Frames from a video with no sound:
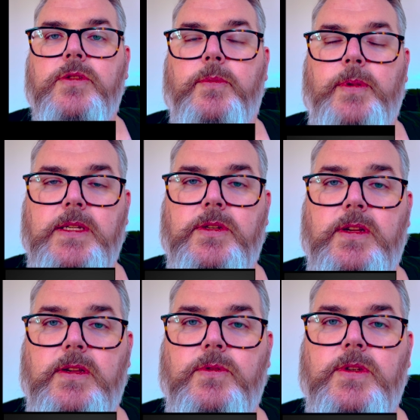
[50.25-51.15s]
So please
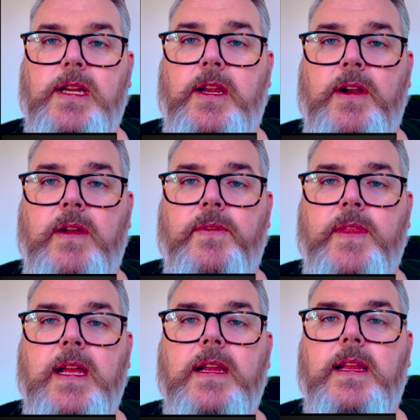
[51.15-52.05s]
do stick around for
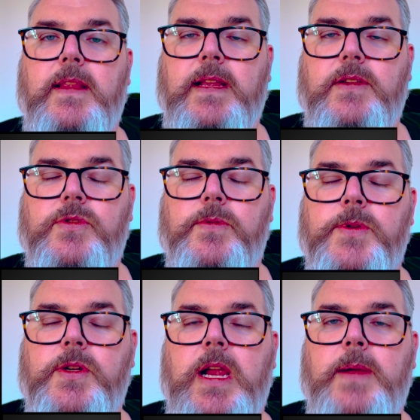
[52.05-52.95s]
that, hit that
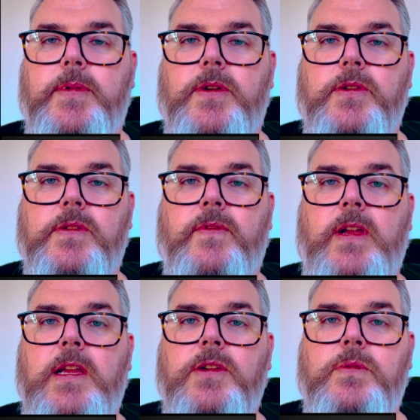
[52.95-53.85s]
subscribe and
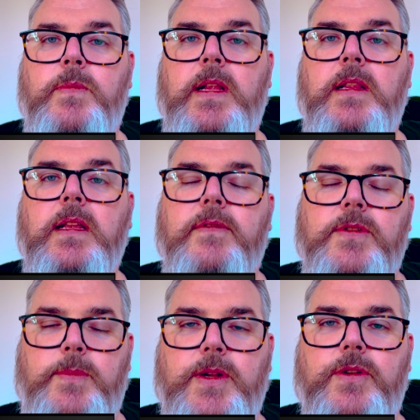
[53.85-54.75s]
notification bell
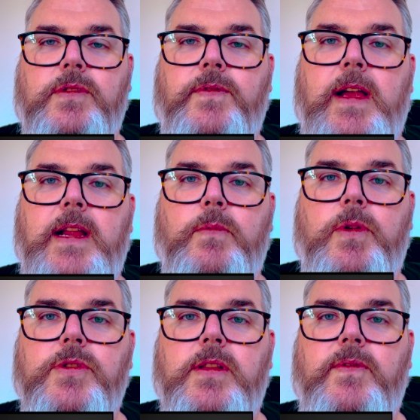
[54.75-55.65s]
to be notified
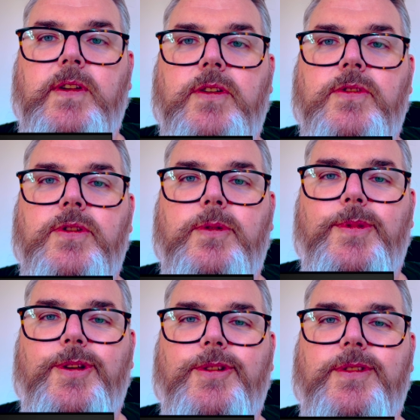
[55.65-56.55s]
once the videos are
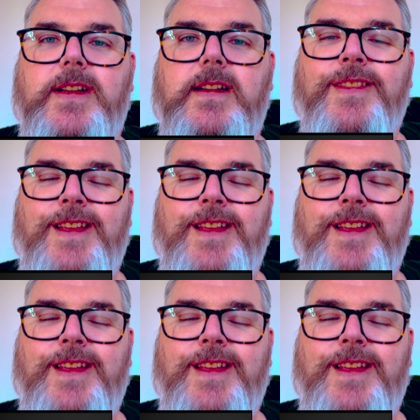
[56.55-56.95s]
uploaded.